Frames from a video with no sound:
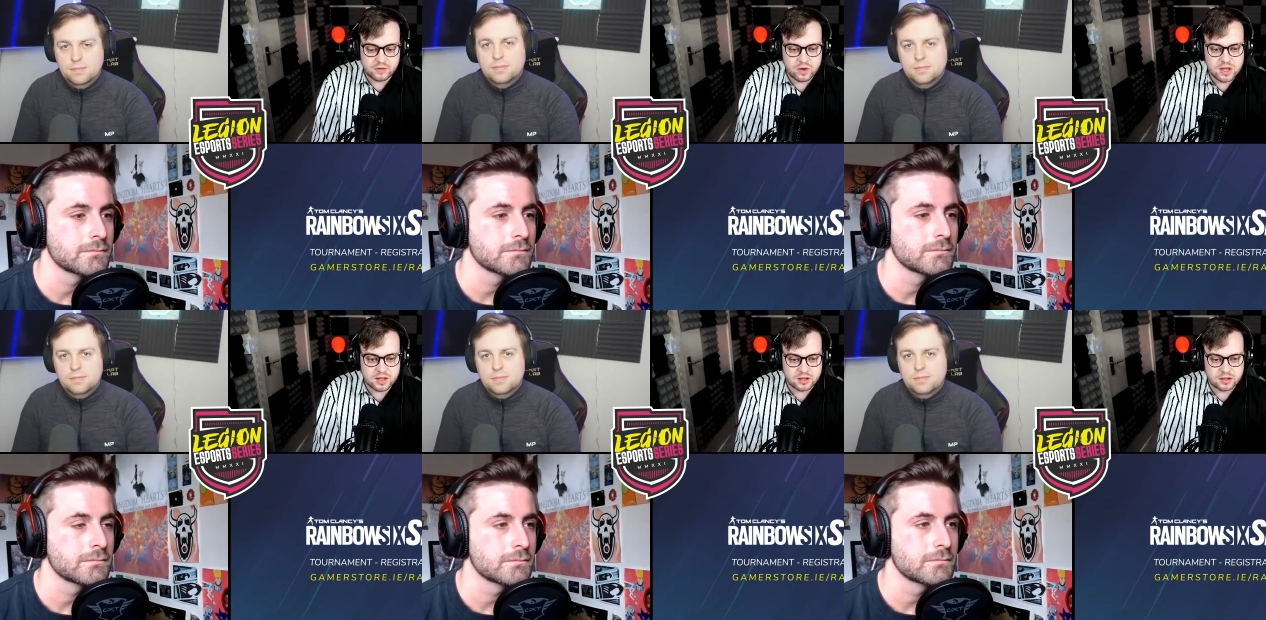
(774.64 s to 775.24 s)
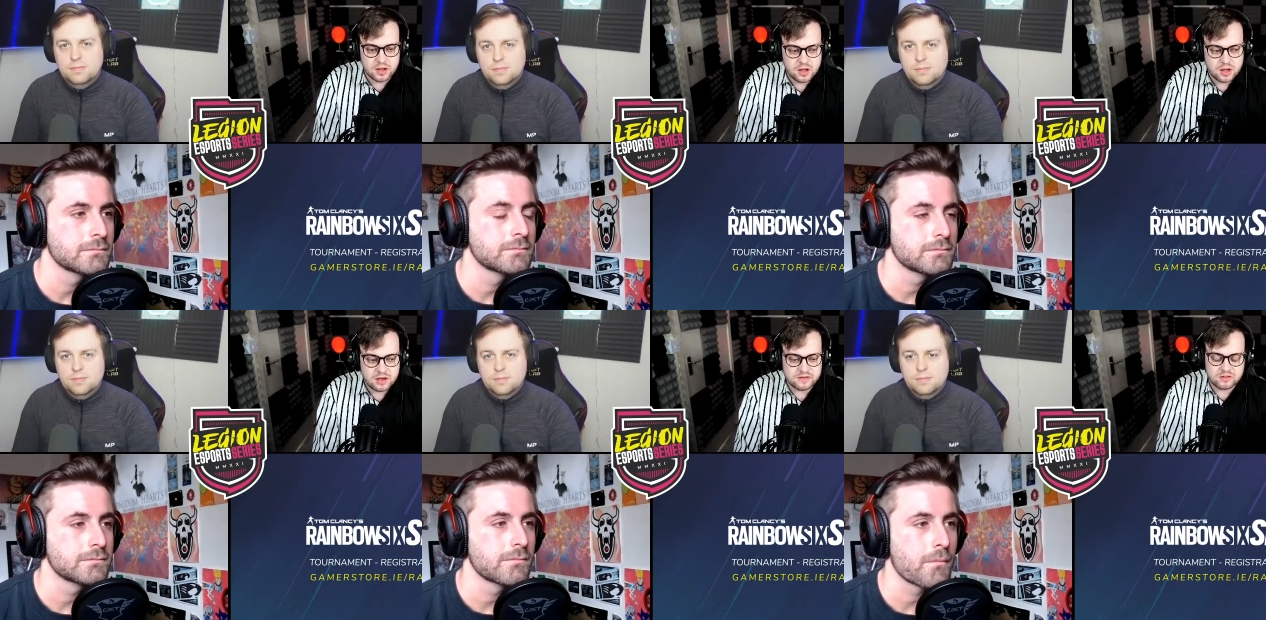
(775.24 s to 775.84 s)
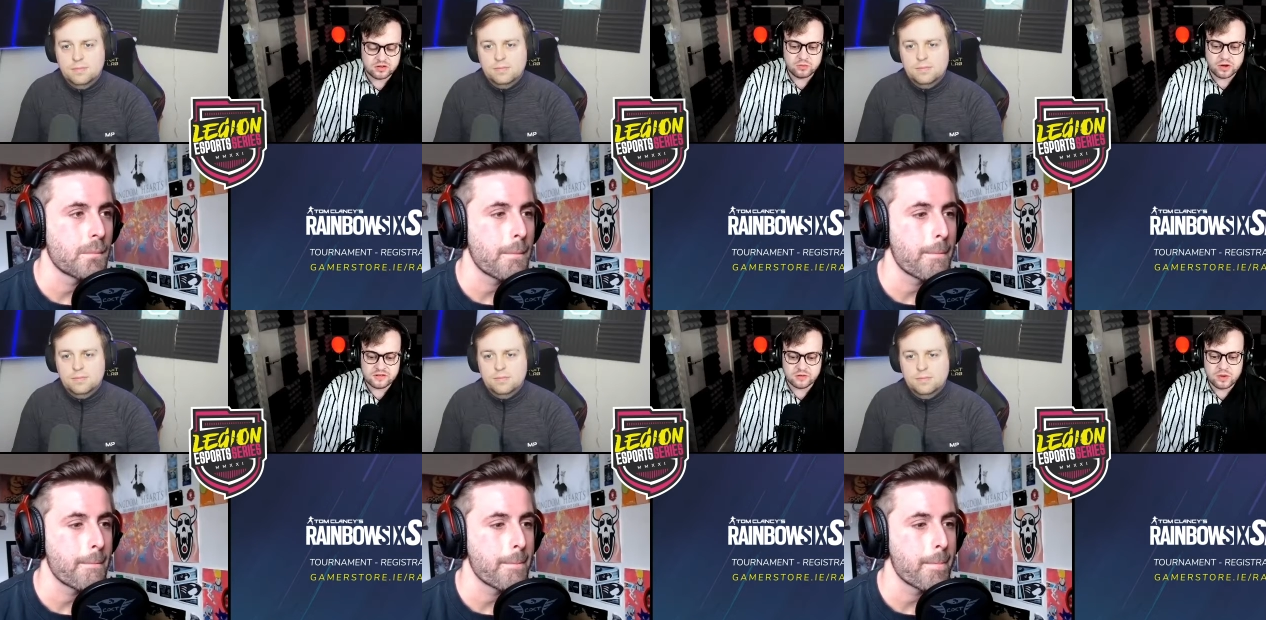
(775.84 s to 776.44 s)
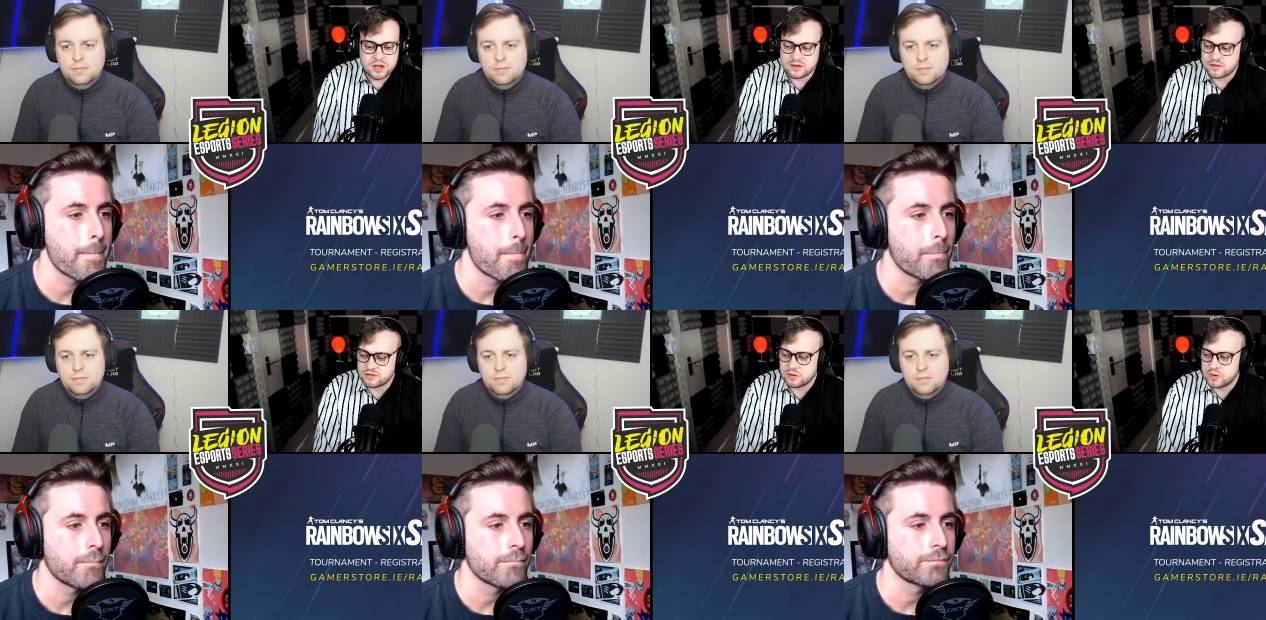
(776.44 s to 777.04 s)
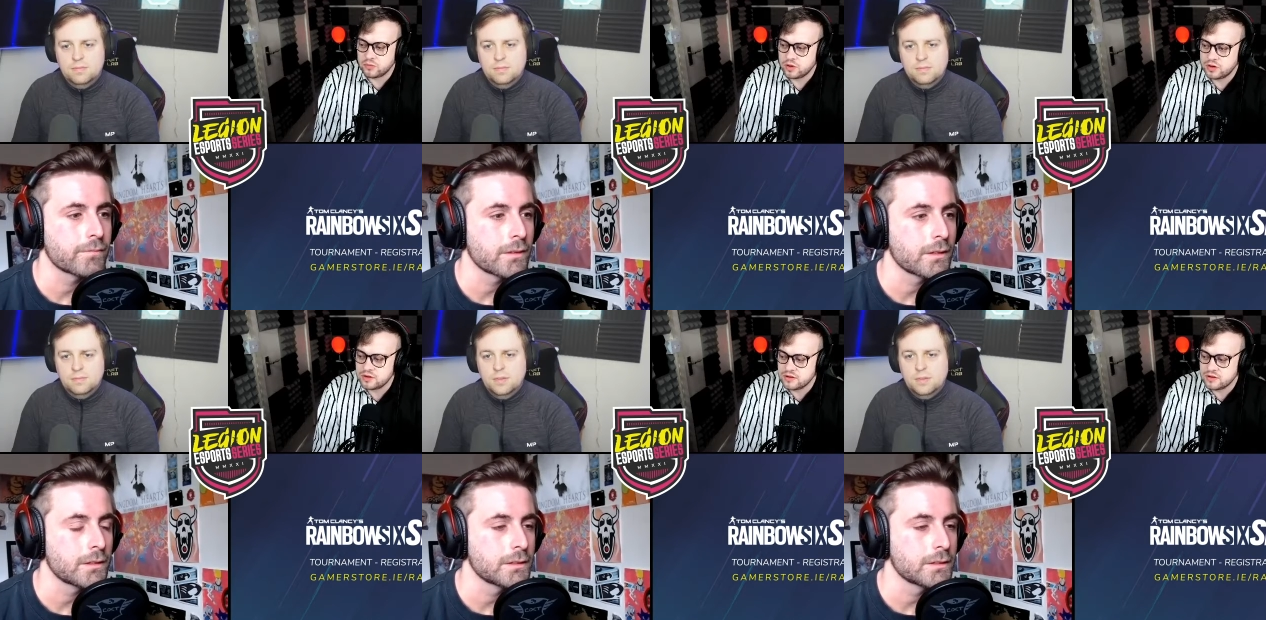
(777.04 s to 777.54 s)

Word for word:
Speaker 1: week. And is it two nights a week that this will be running? it,